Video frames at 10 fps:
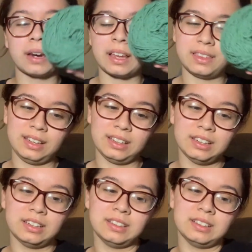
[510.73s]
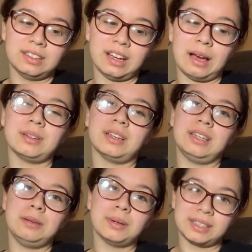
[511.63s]
I think I'm going to
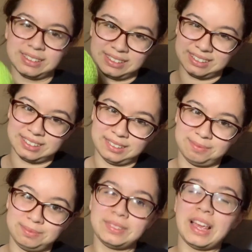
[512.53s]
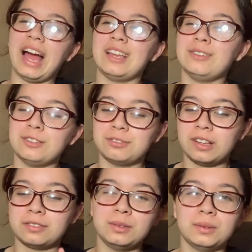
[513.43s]
keep it consistent. I know the
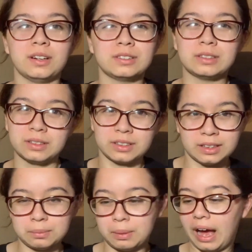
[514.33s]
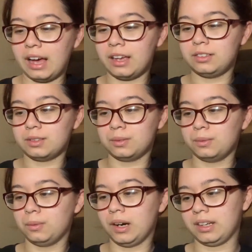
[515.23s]
fluffy would also look good, but I
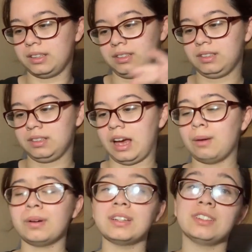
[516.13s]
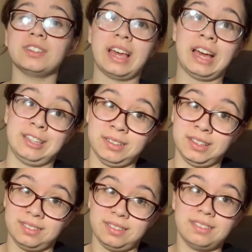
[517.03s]
want it to look
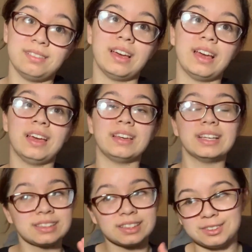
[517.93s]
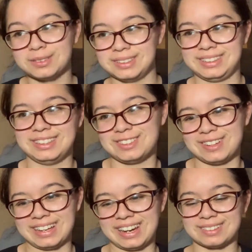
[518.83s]
accurate. And it's a little risky to
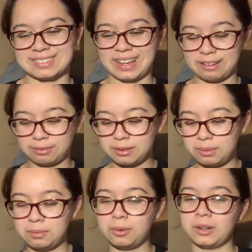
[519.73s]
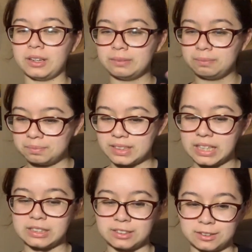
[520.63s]
try it out, so I'm going to be more
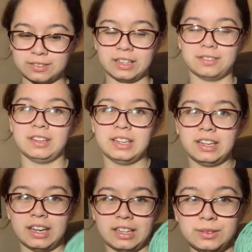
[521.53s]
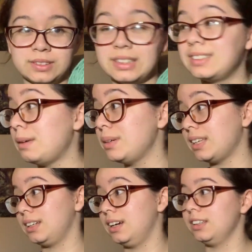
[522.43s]
conservative and use the same
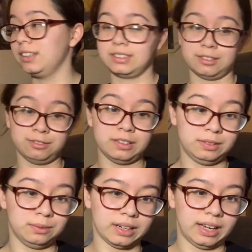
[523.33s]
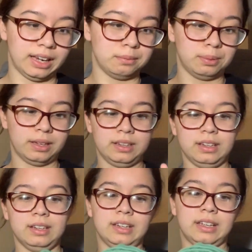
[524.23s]
exact color as the fluffy one I had, but
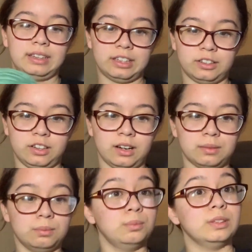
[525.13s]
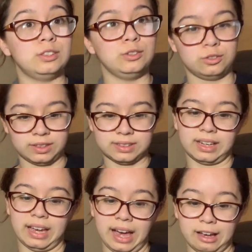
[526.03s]
in thinner yarn with 2 strands
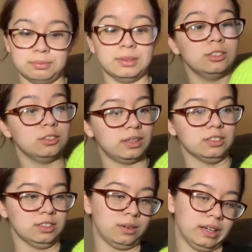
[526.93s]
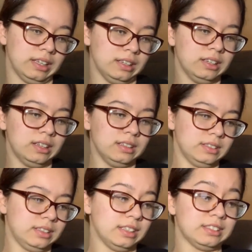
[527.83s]
like I have been doing, so it
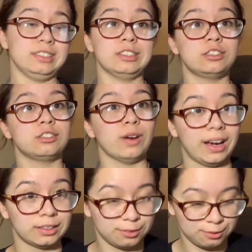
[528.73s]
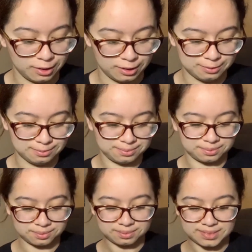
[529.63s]
doesn't distract from
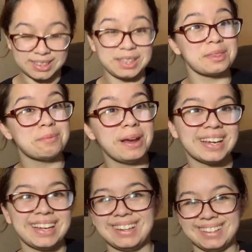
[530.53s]
the parrot.